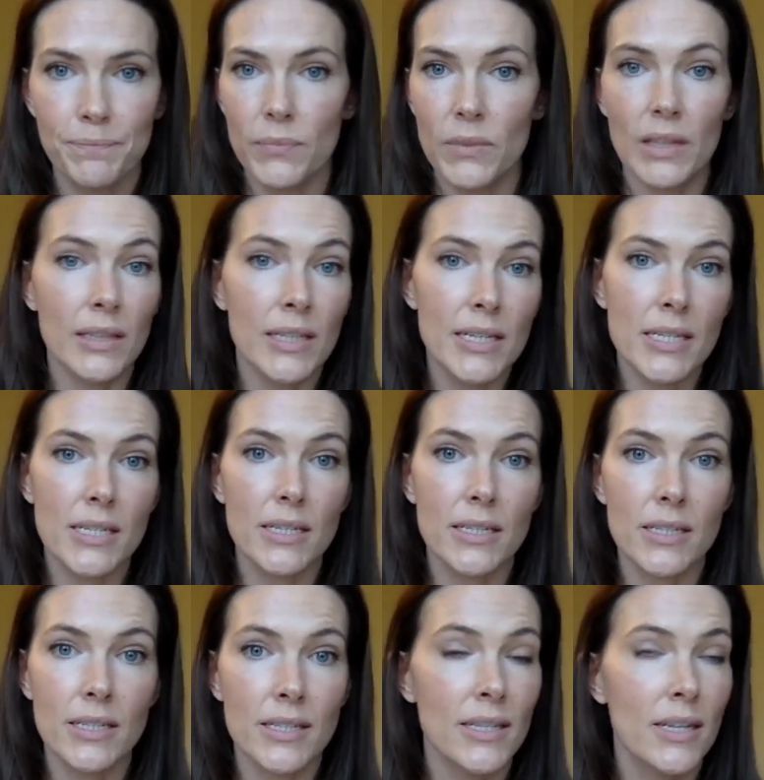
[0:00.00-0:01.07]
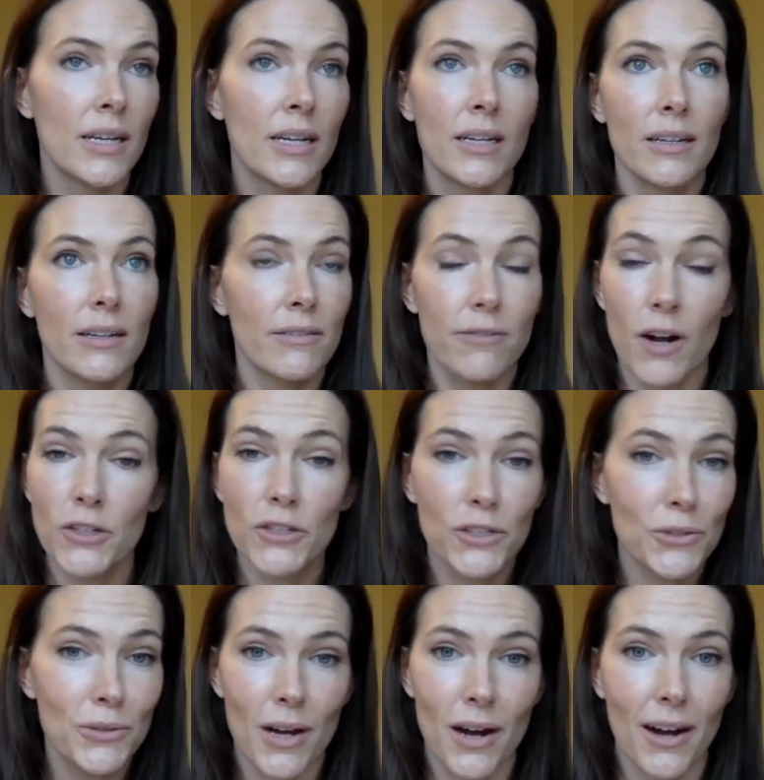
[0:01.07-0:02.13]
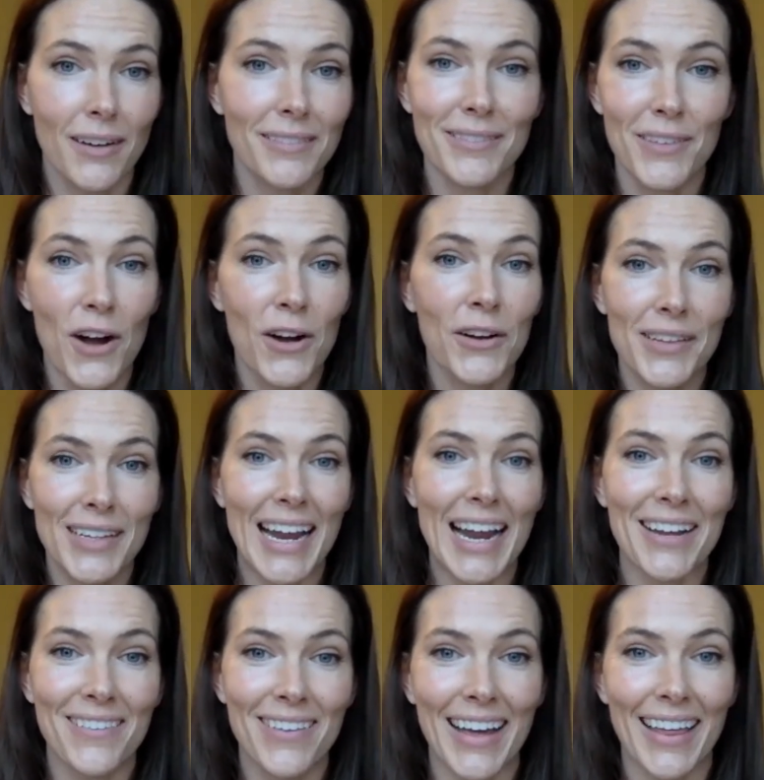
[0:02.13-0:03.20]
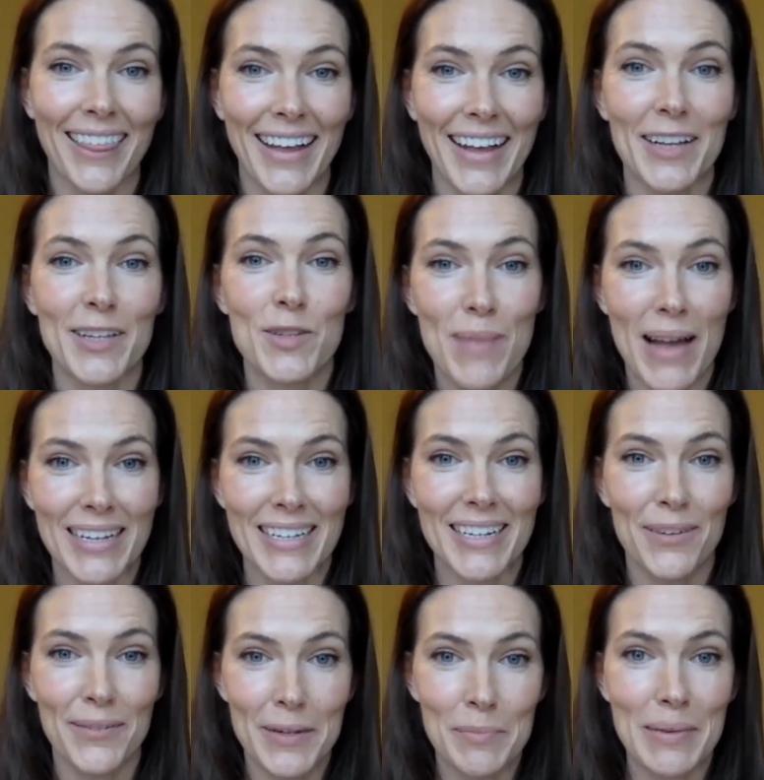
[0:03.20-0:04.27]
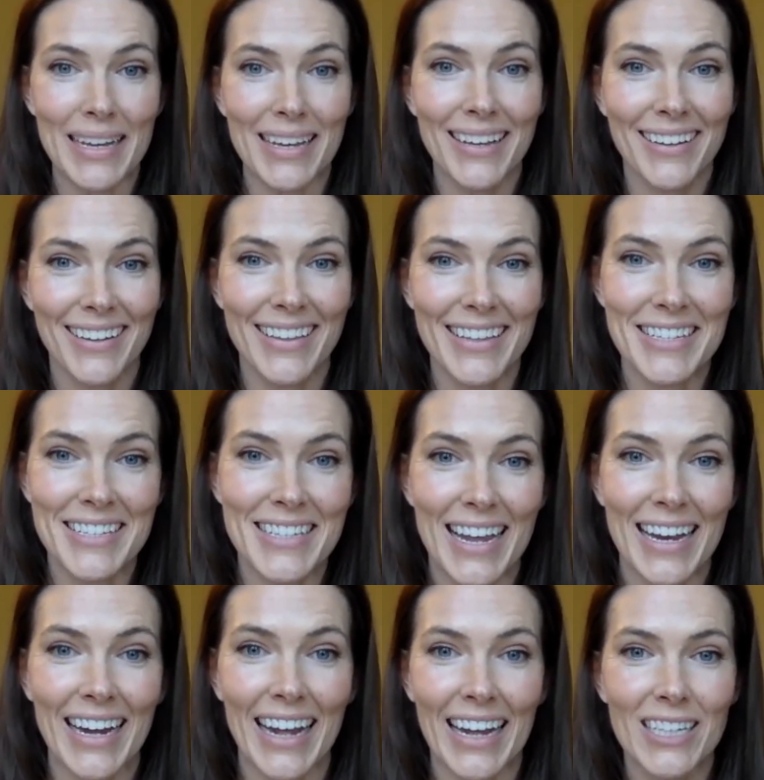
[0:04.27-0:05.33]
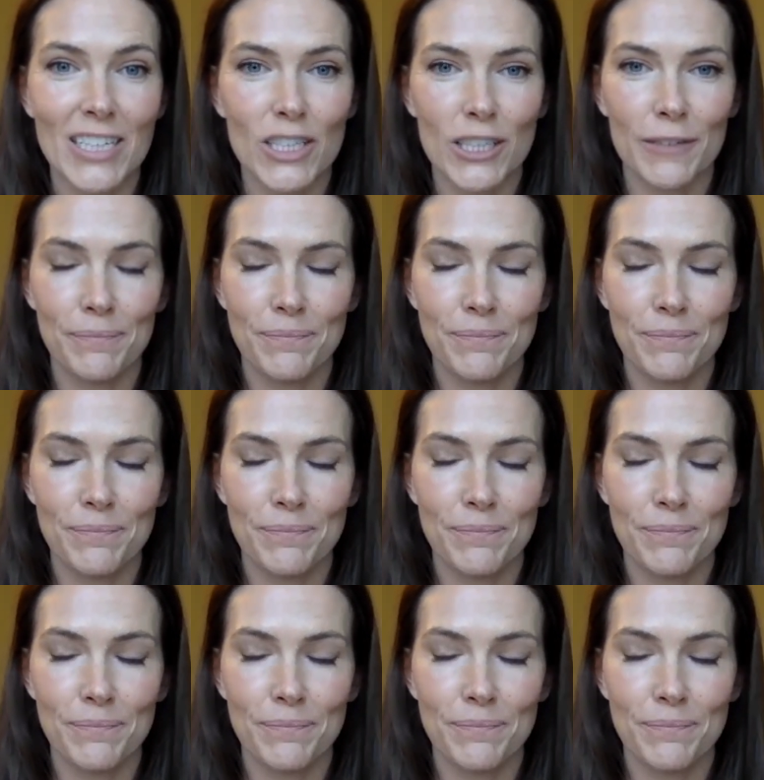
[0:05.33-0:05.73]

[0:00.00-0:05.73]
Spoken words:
The list is far too long, longer than anyone I think expected it would be at this day and age.